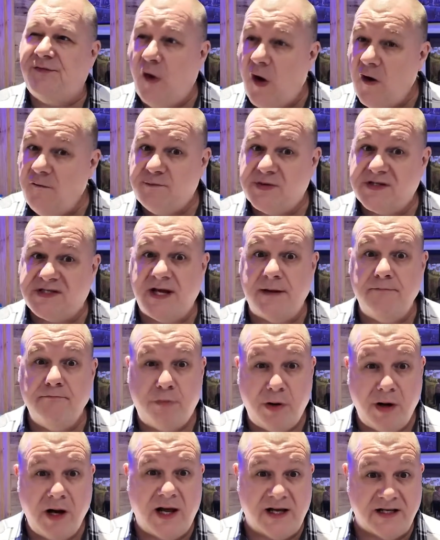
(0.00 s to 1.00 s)
5%
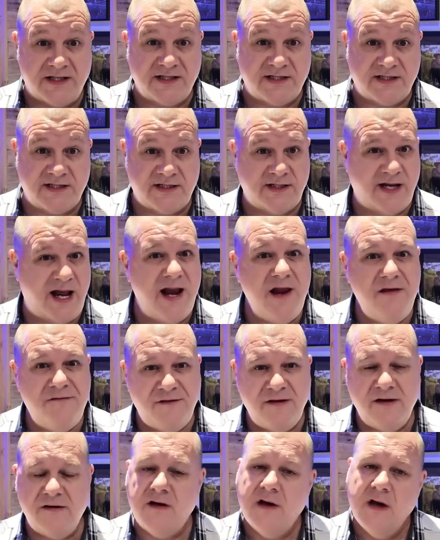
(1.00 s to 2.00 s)
plus,
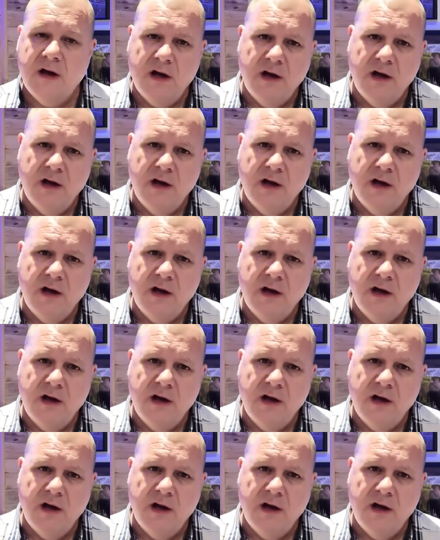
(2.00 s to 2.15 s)
anything